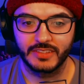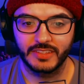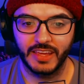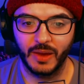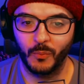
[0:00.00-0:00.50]

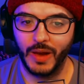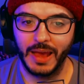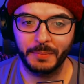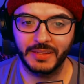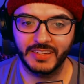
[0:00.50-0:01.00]
Yeah,
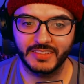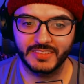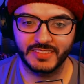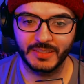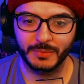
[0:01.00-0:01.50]
Wybie
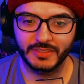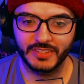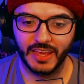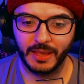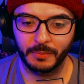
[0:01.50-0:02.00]
doesn't seem the
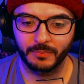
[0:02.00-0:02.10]
same.